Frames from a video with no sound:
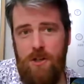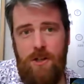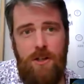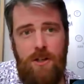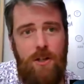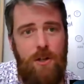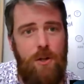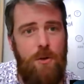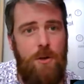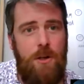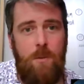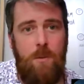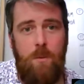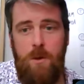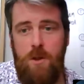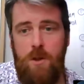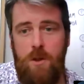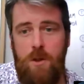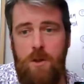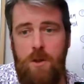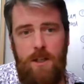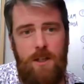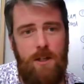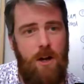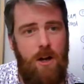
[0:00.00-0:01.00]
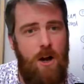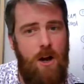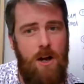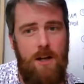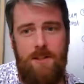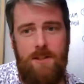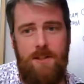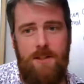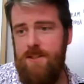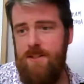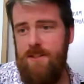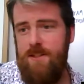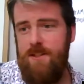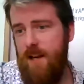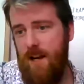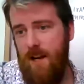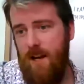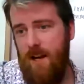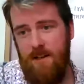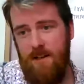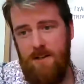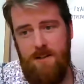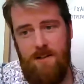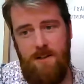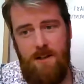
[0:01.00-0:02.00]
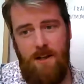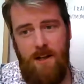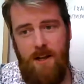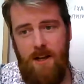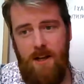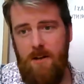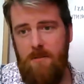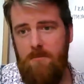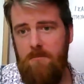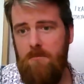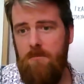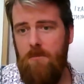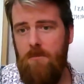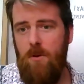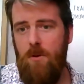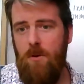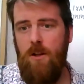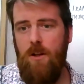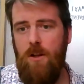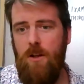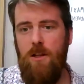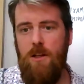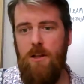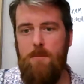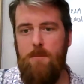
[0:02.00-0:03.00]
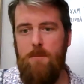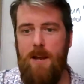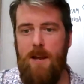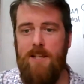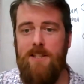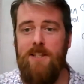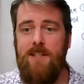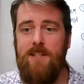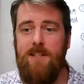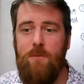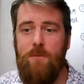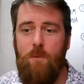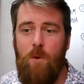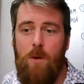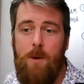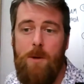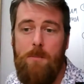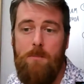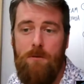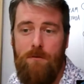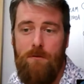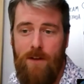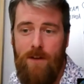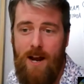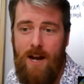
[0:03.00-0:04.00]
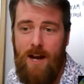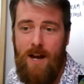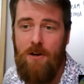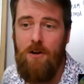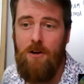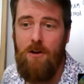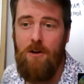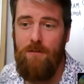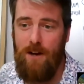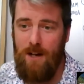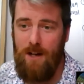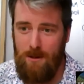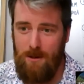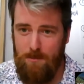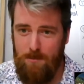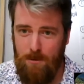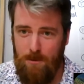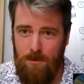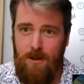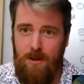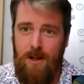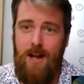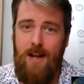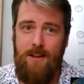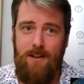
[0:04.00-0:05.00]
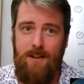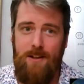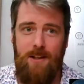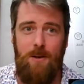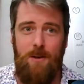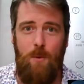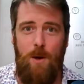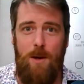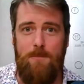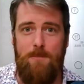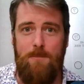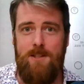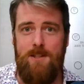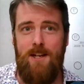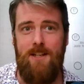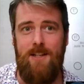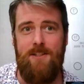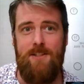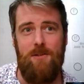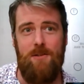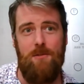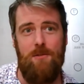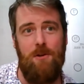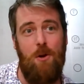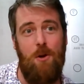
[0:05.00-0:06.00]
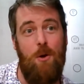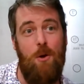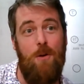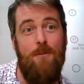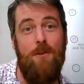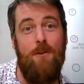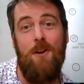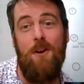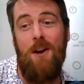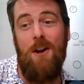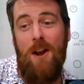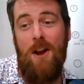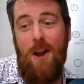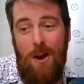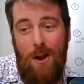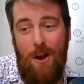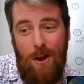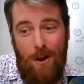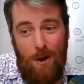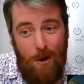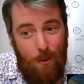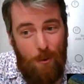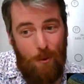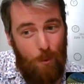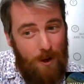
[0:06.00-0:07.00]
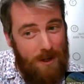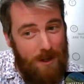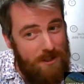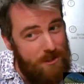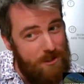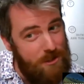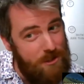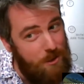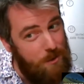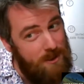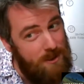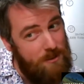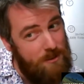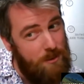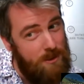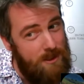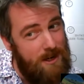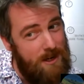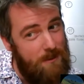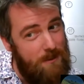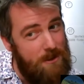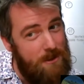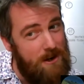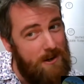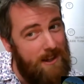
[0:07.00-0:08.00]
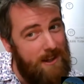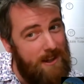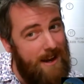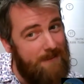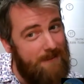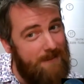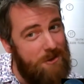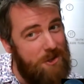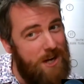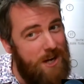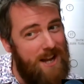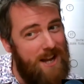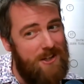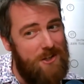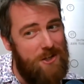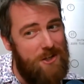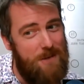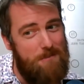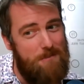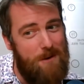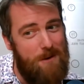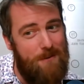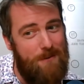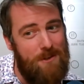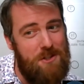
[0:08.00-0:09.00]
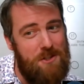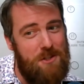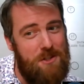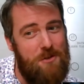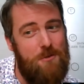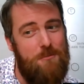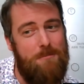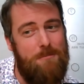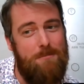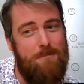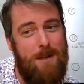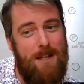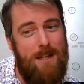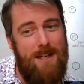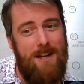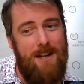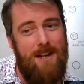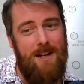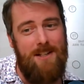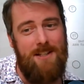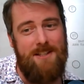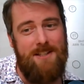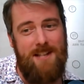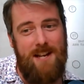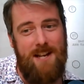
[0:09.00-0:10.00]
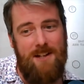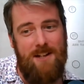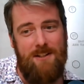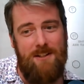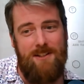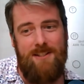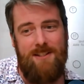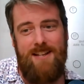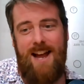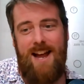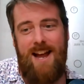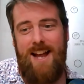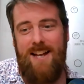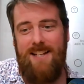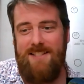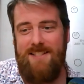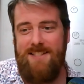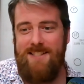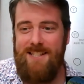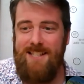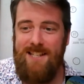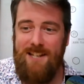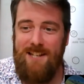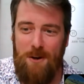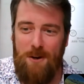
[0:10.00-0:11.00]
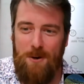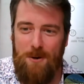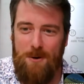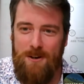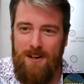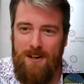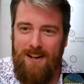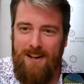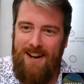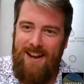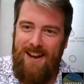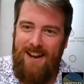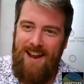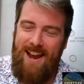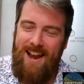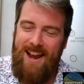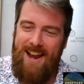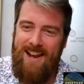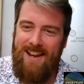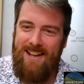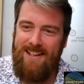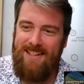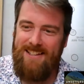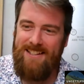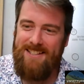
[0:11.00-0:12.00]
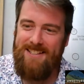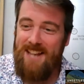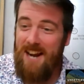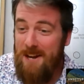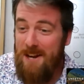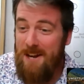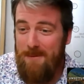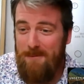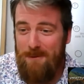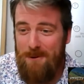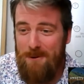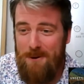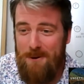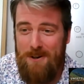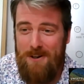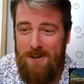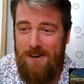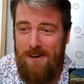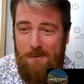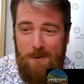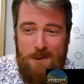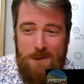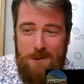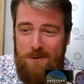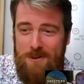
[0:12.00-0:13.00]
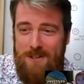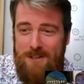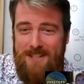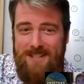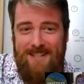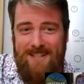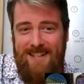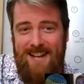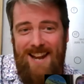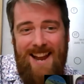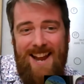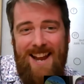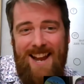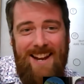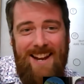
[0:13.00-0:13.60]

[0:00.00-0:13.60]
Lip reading: including retreat costs and the basics of what we provide, are available on the website. So go over, as soon as we're done with our live chat, jump over to beunsettled.co and sign up for a retreat today.